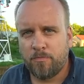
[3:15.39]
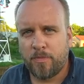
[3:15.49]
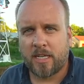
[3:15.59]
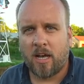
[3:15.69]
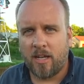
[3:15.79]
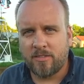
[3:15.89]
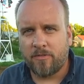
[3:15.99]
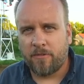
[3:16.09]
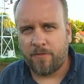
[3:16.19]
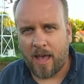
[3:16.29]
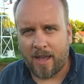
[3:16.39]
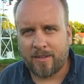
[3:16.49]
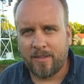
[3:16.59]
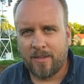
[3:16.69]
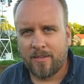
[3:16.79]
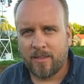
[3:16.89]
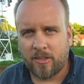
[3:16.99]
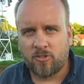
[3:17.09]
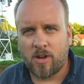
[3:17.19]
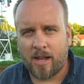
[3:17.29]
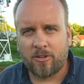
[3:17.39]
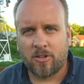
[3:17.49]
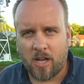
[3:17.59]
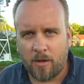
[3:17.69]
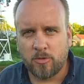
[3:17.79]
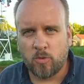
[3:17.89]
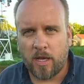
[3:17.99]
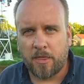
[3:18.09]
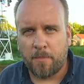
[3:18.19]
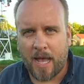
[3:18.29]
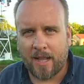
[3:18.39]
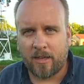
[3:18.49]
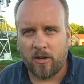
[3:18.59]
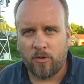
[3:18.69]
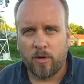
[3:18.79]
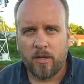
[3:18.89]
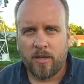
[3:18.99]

because of the fact that the tractor comes with a backhoe